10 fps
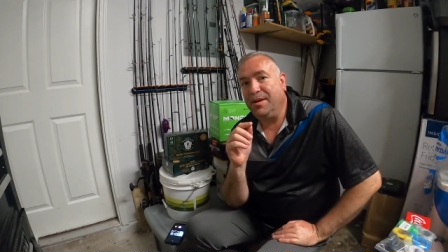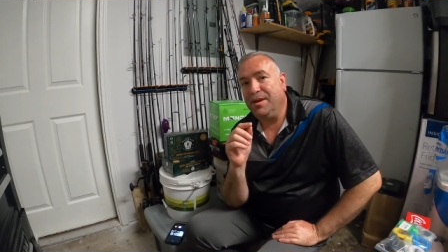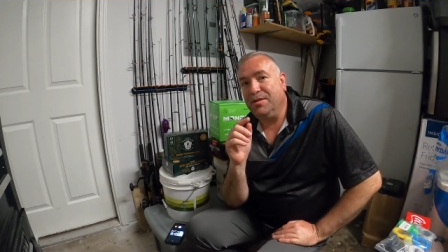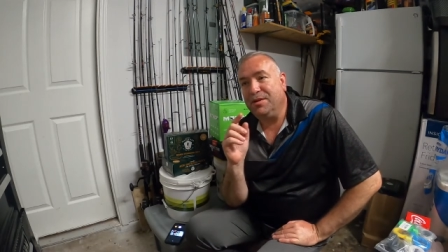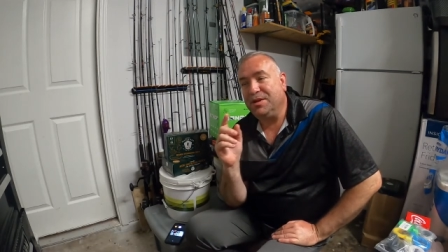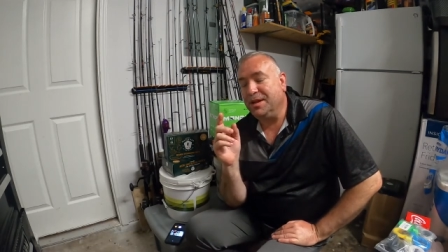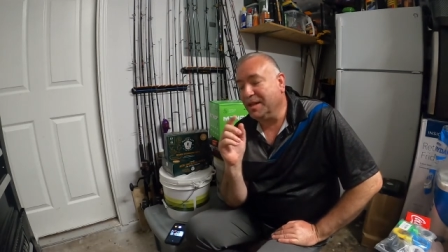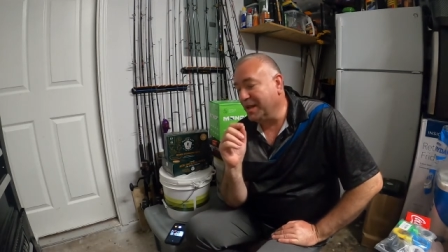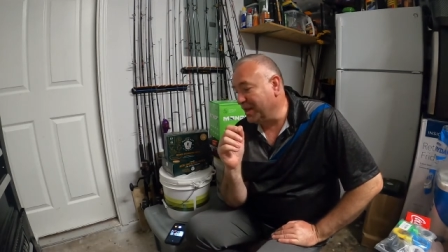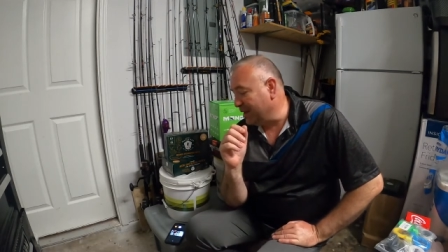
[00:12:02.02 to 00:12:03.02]

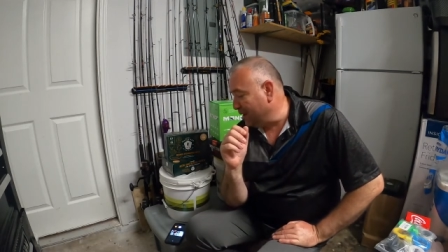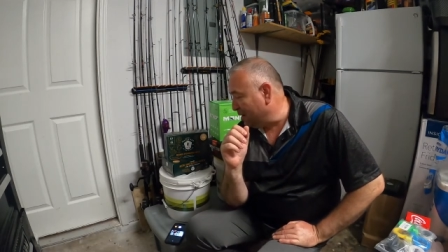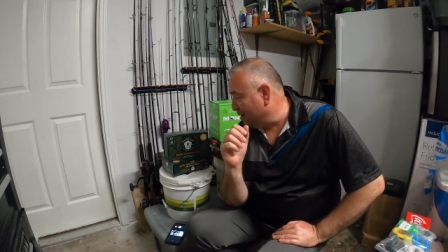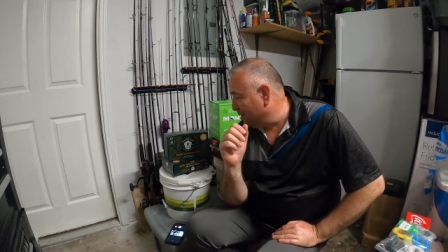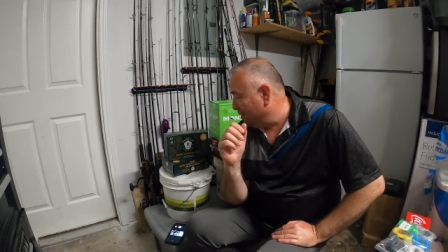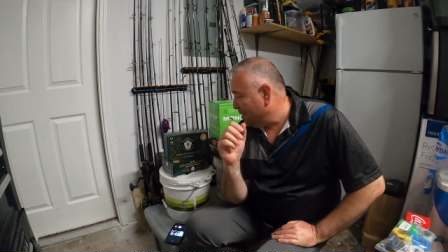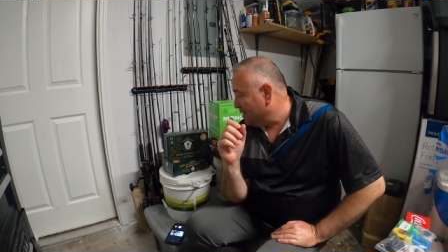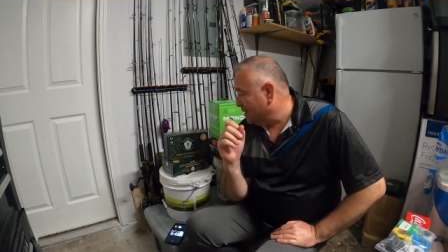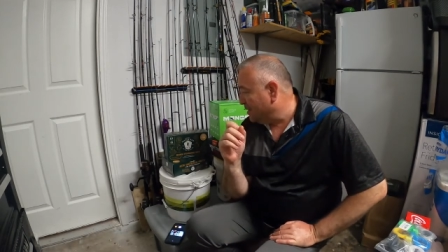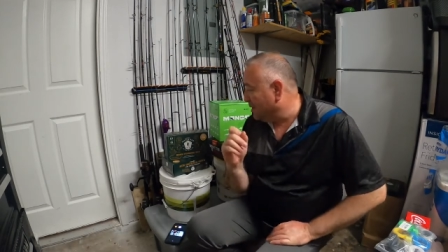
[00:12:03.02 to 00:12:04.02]
interestingly enough,
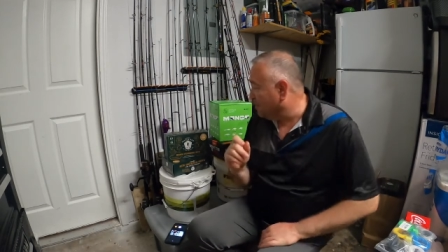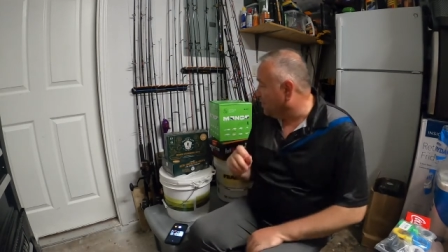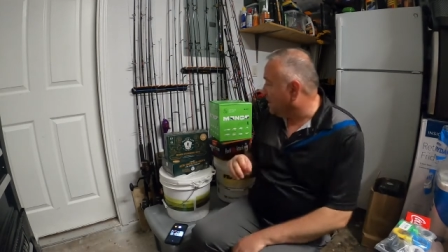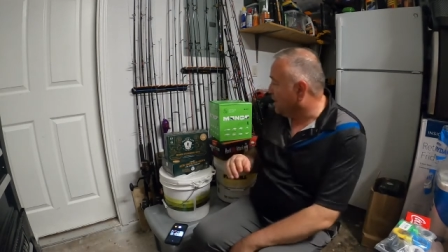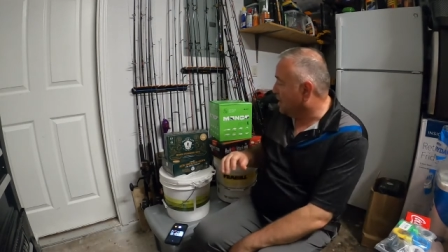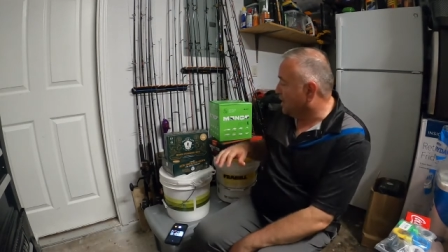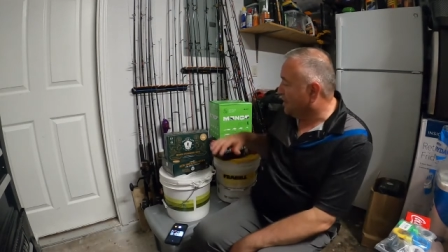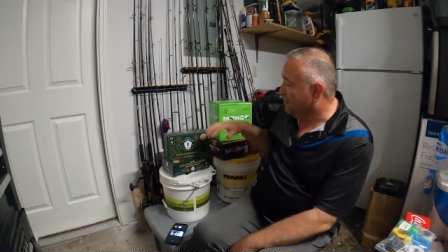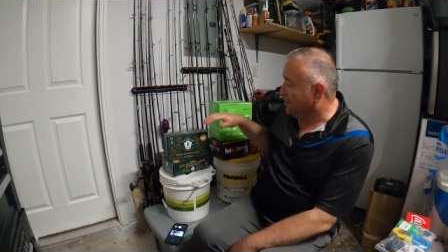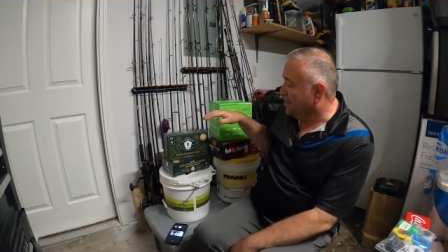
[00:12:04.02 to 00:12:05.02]
and
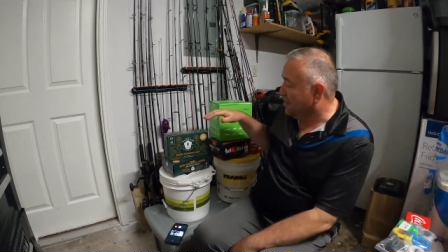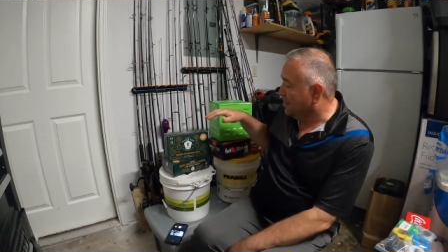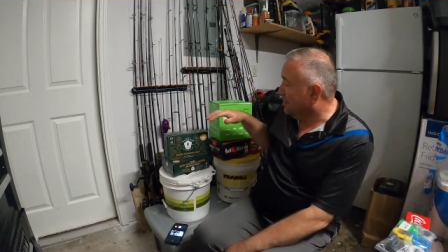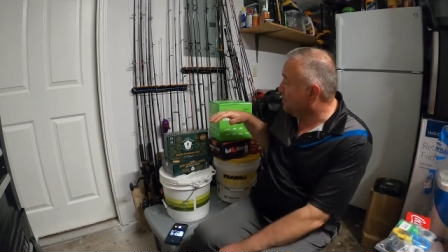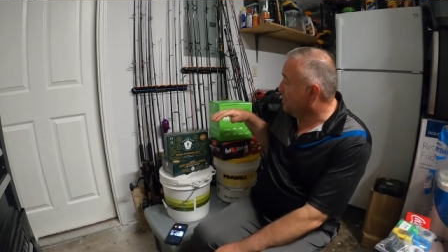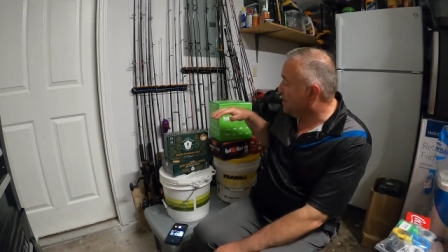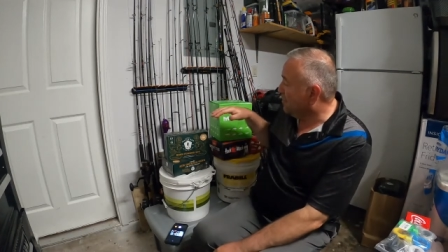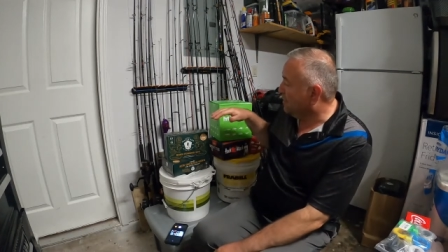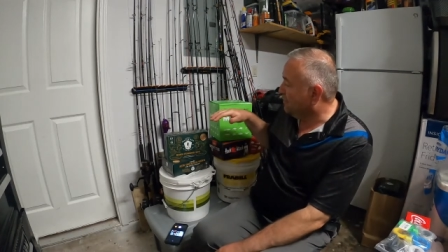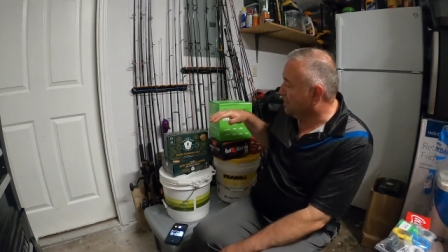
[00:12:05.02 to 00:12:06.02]
I've done
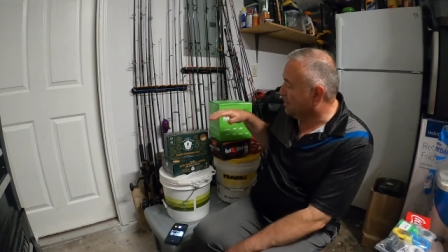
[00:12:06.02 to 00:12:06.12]
oh, I